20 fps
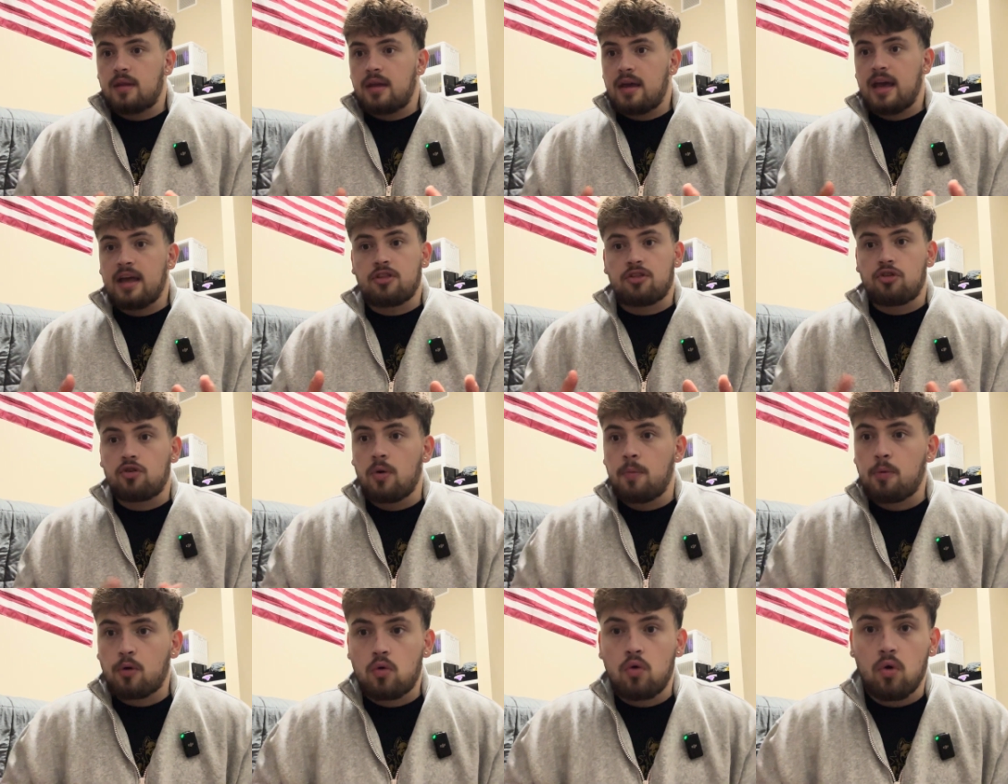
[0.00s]
it's
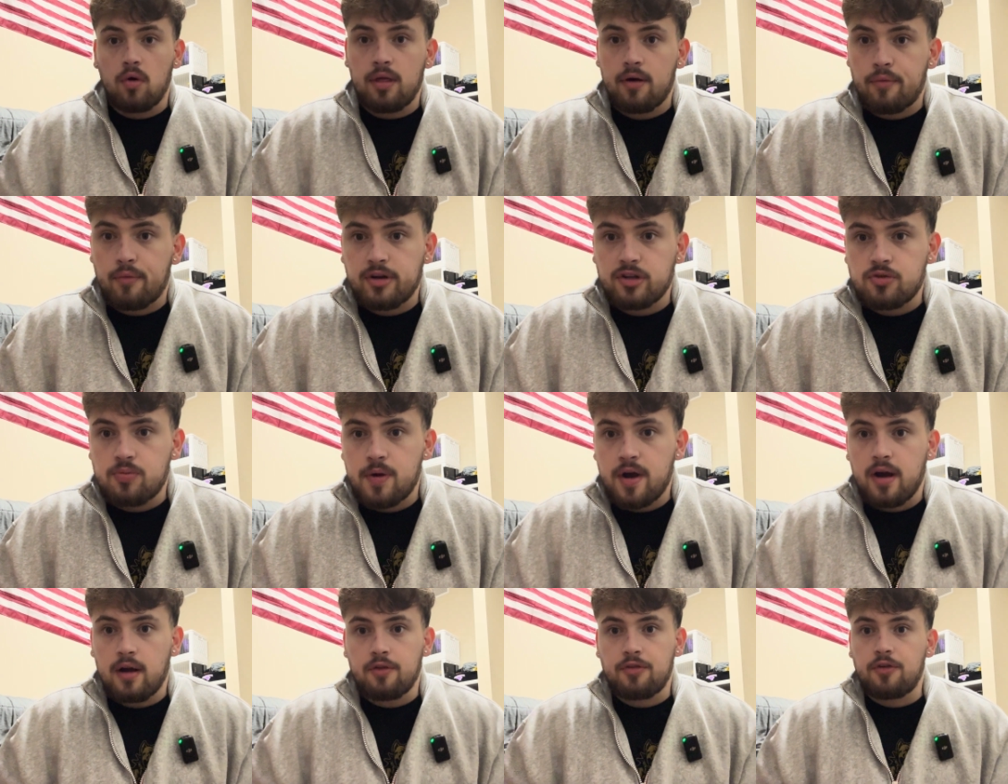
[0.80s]
super cool that Rich
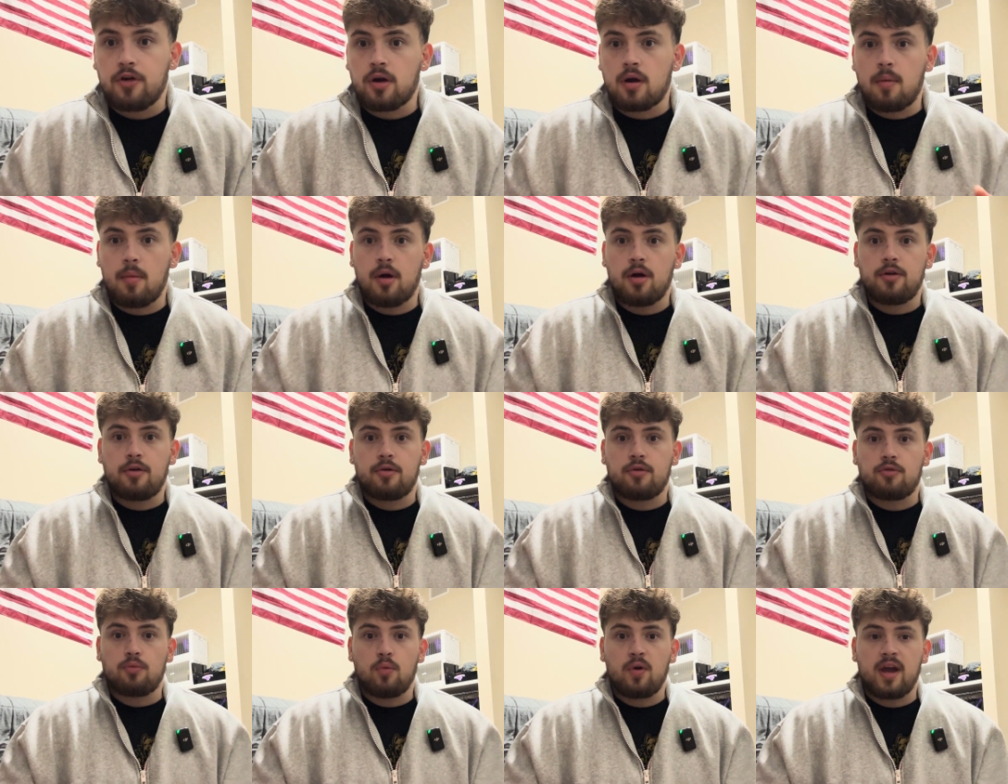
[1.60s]
Piana took him under
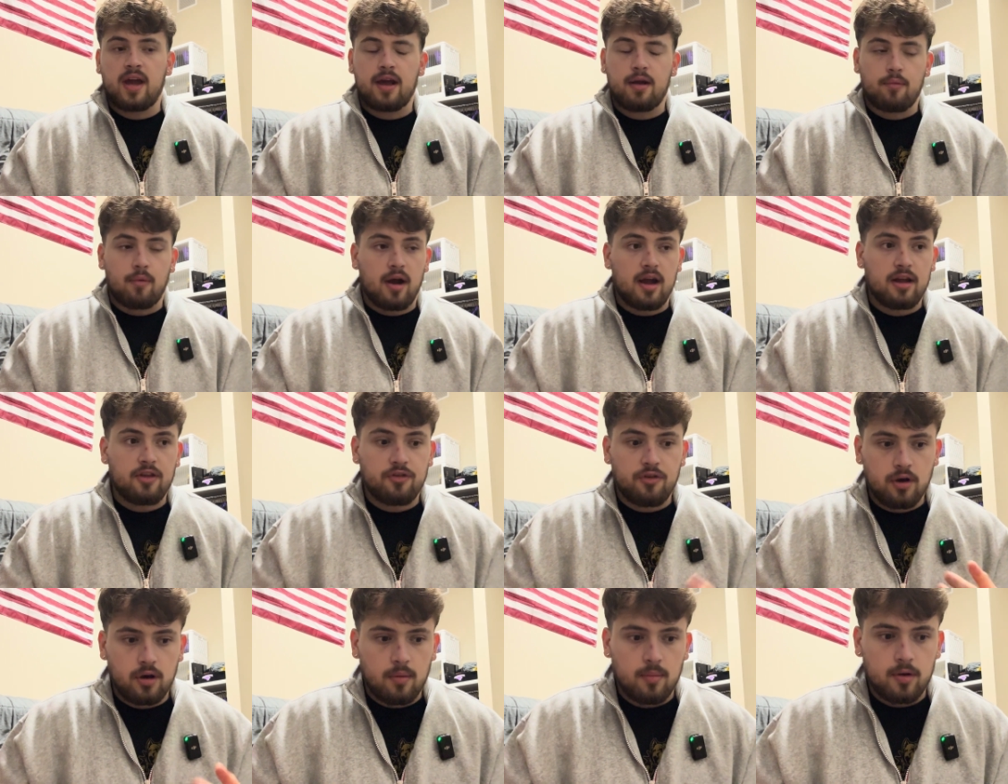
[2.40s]
his wing, right? He
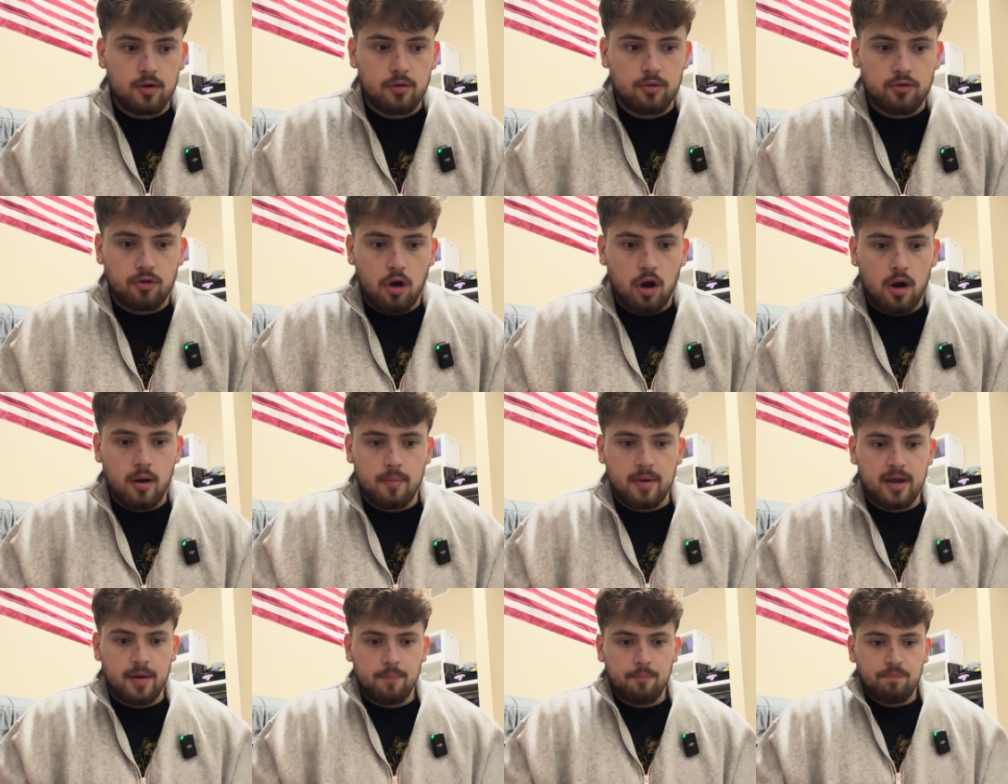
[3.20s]
took him under his
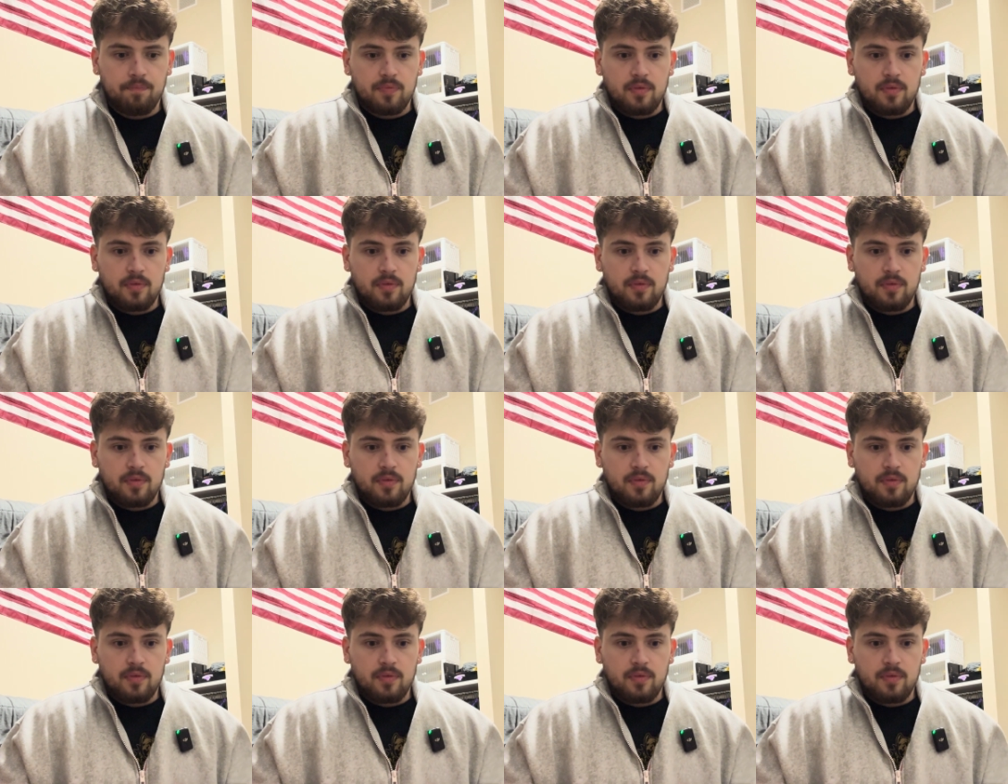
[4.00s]
army.